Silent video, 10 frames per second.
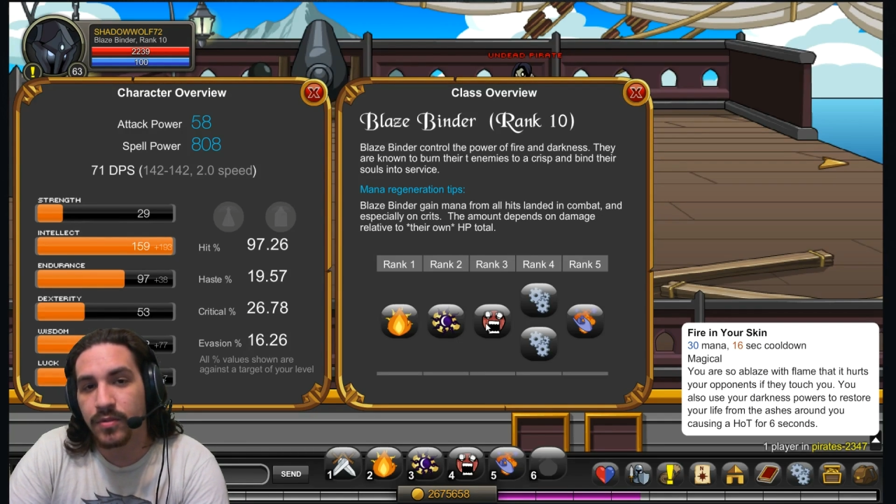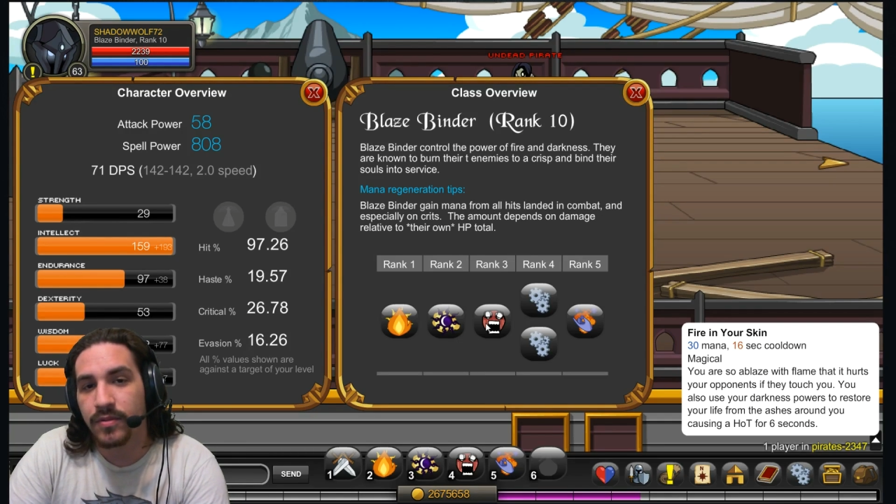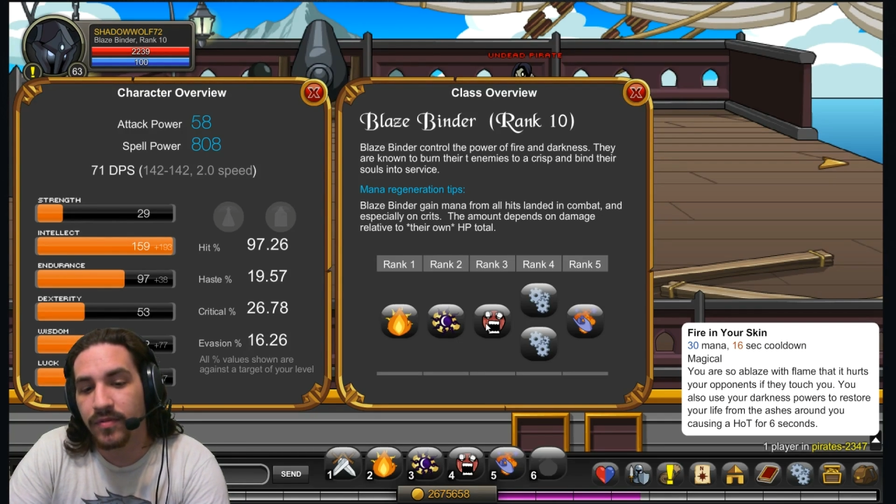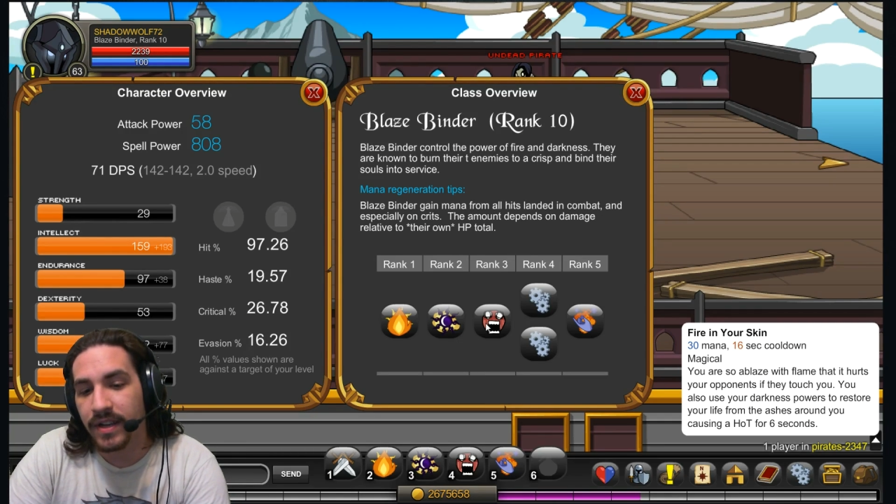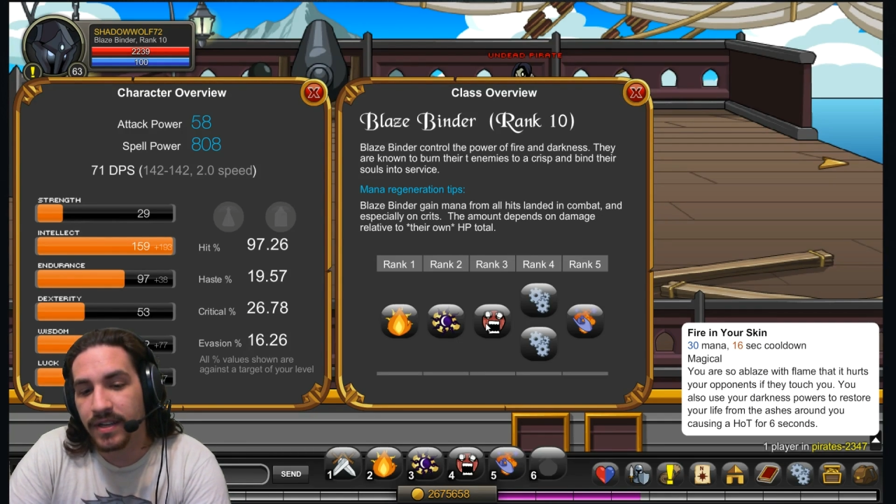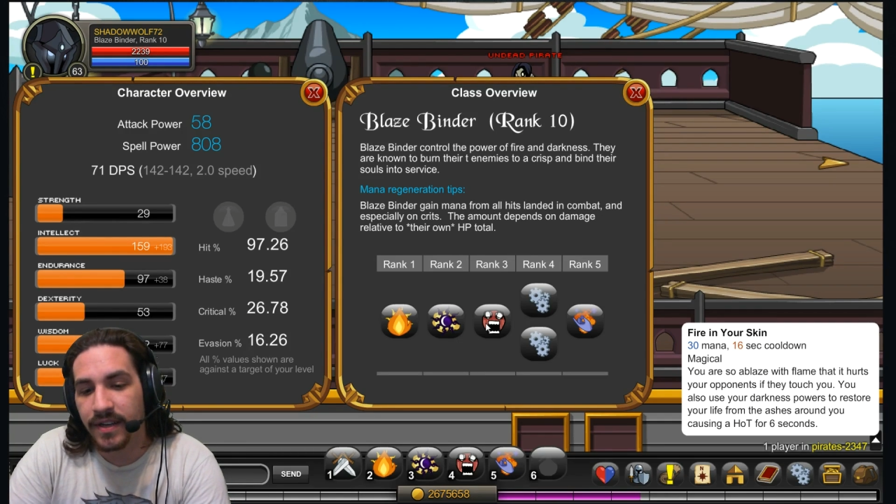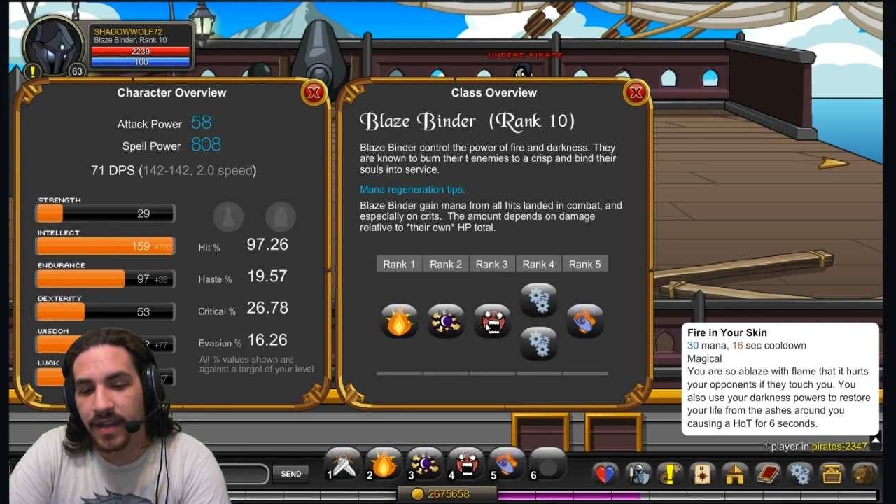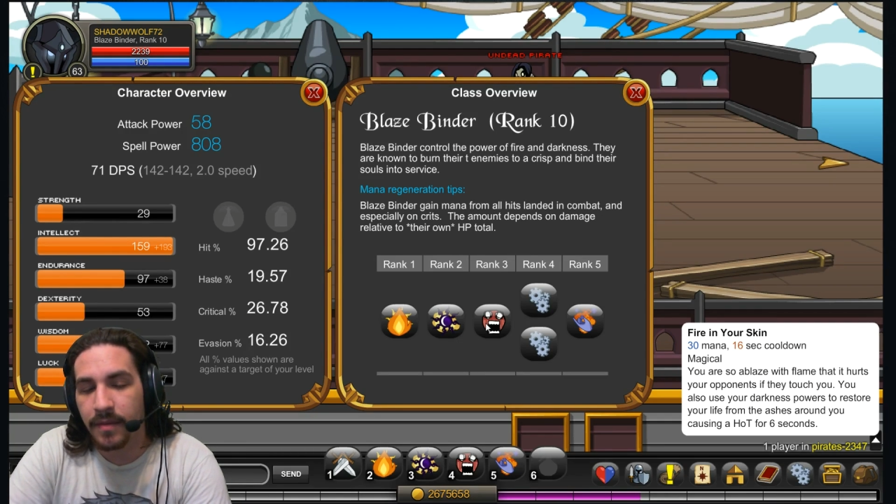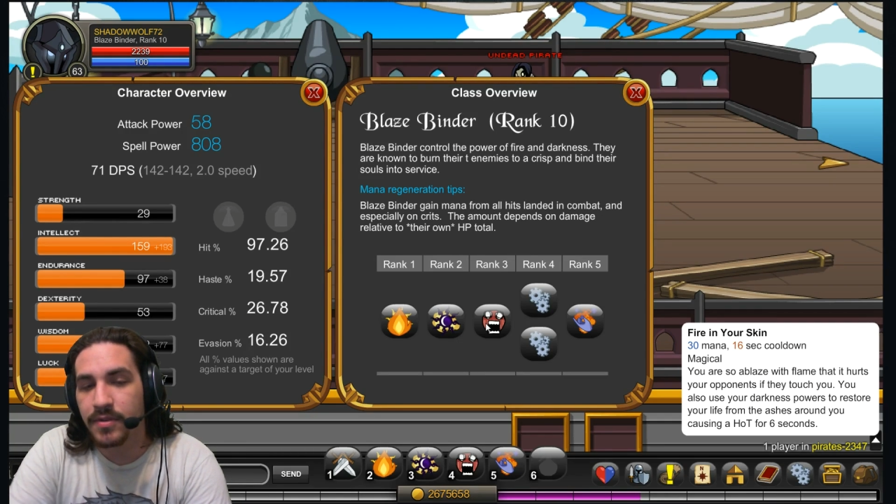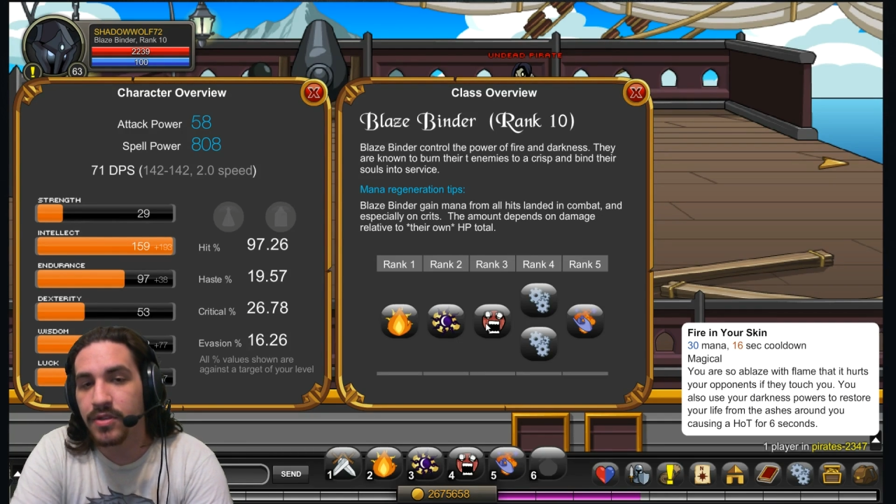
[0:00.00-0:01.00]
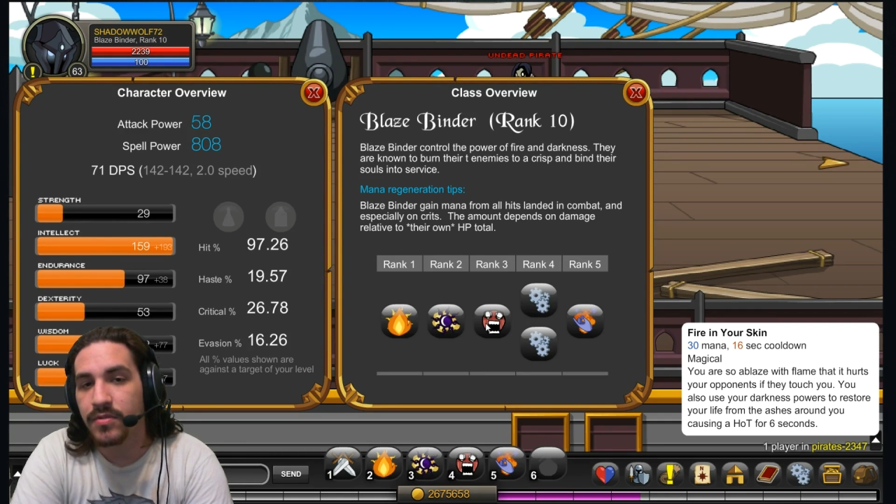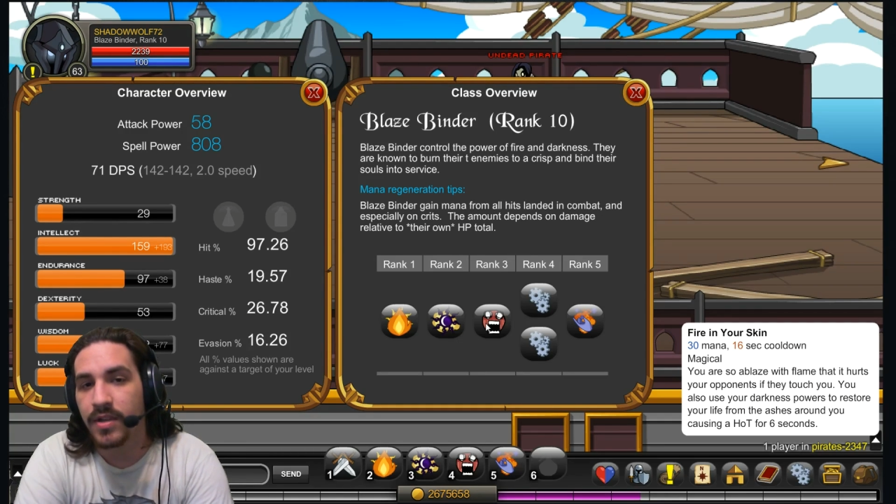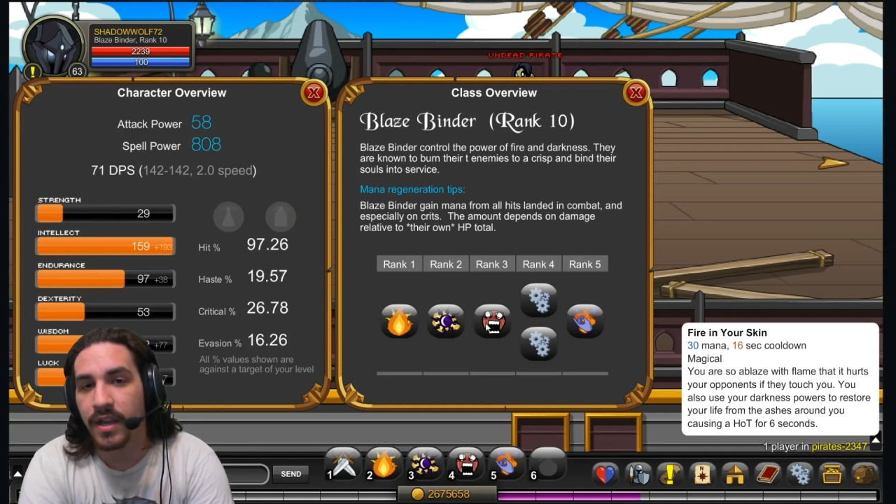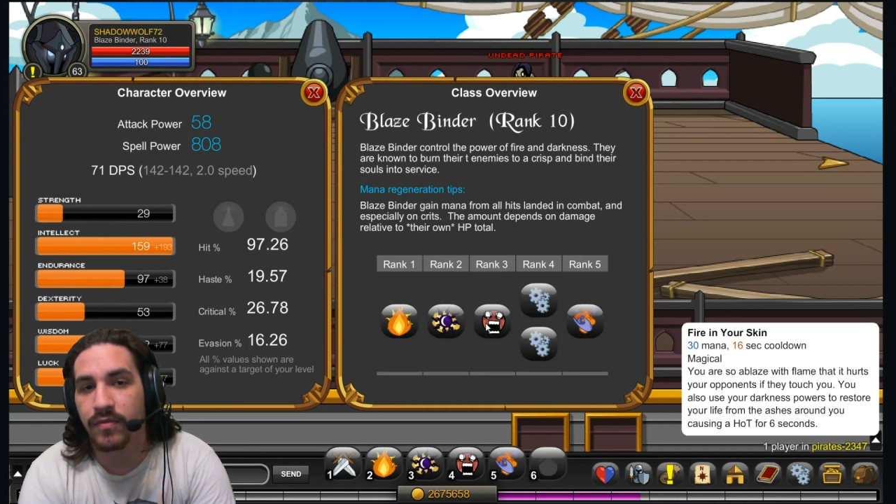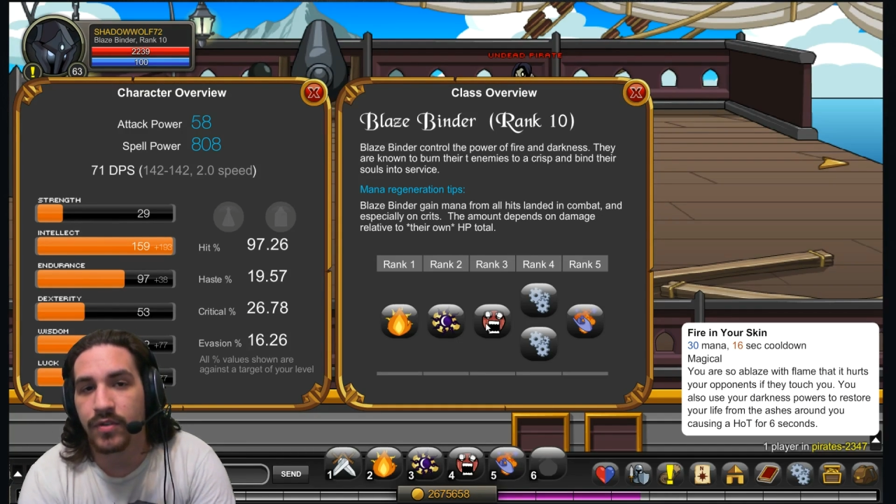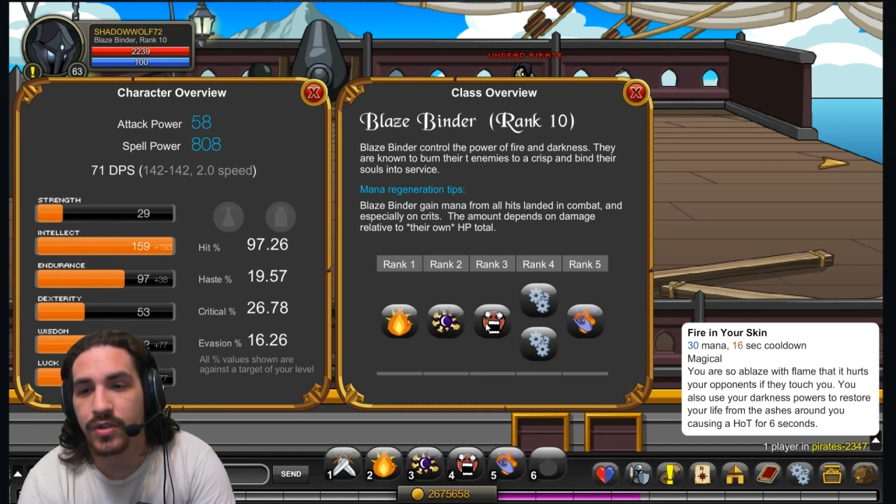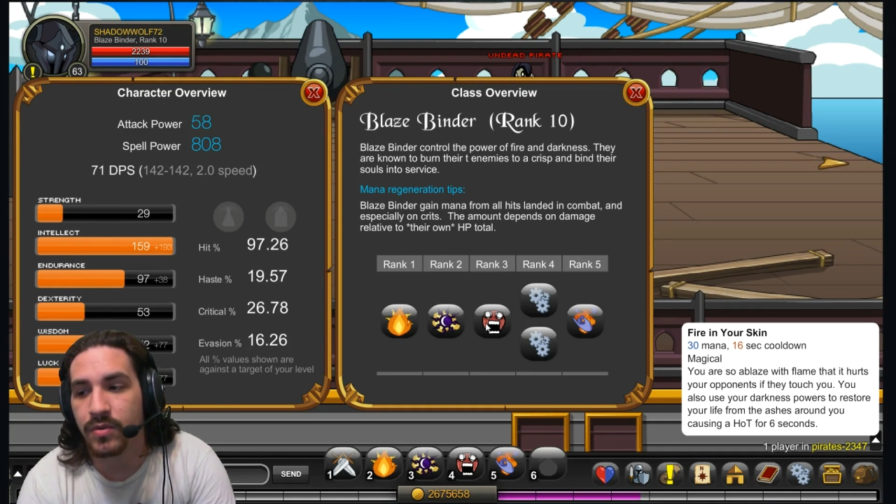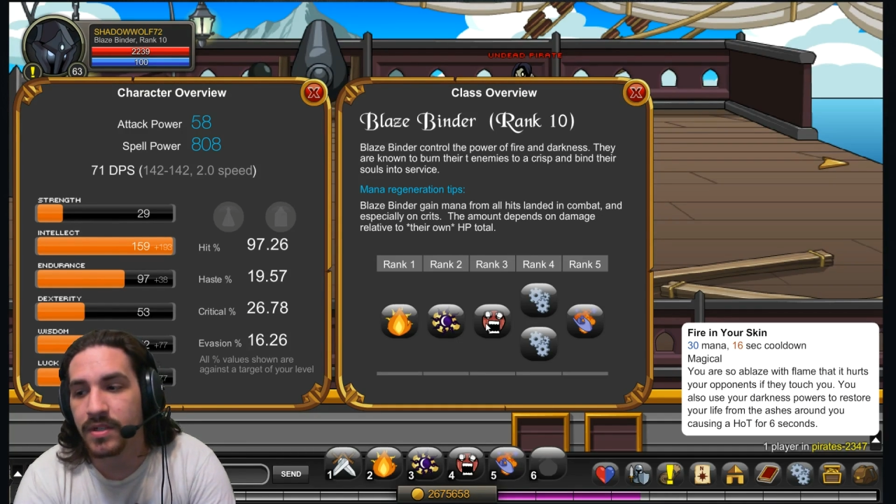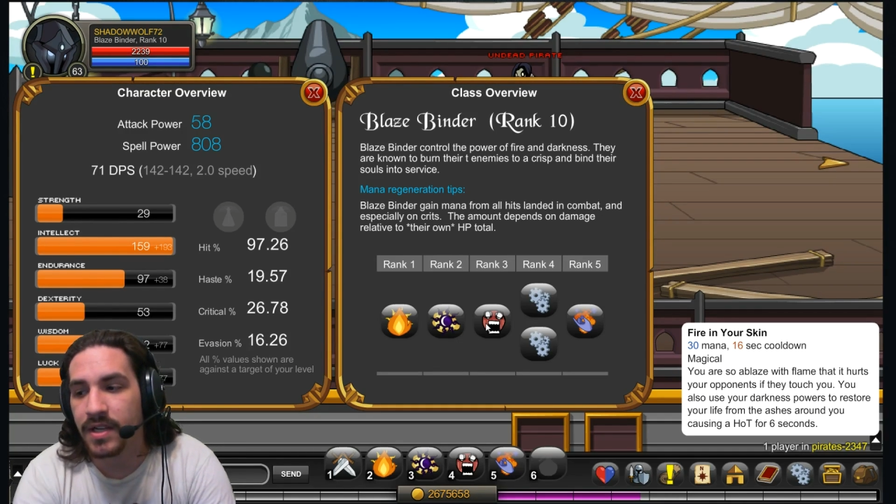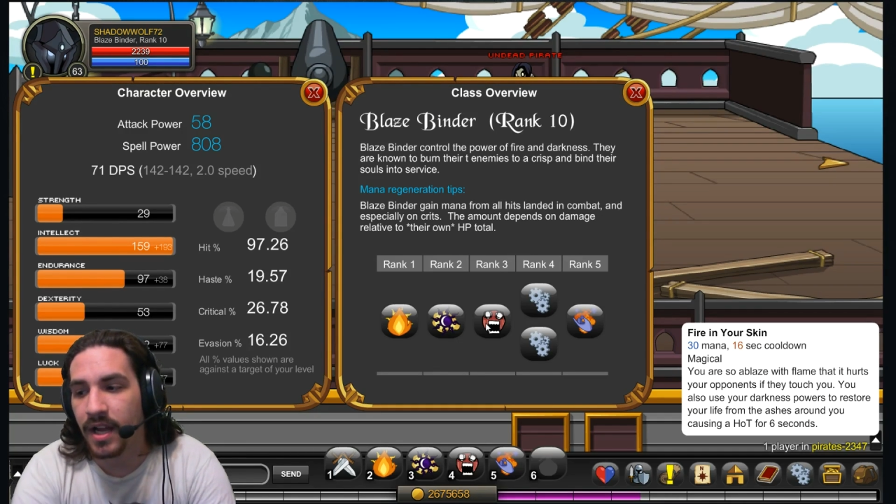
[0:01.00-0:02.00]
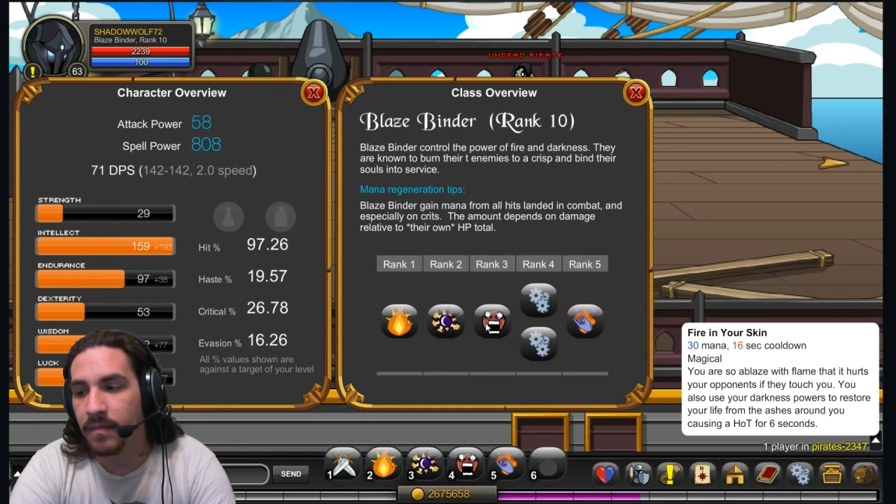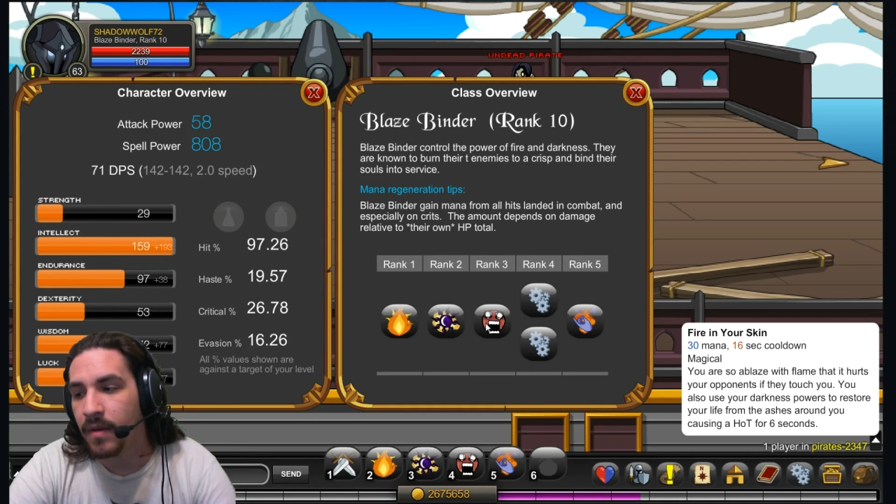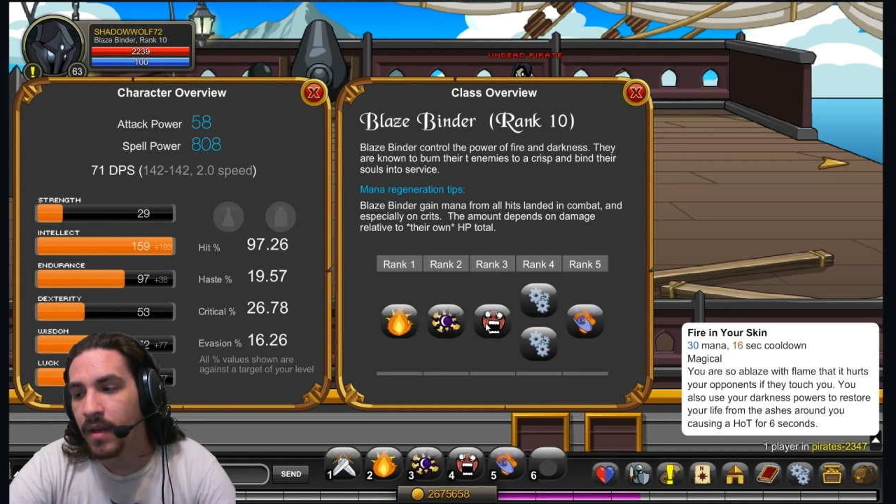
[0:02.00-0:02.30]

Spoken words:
reflecting damage that you take for a short time,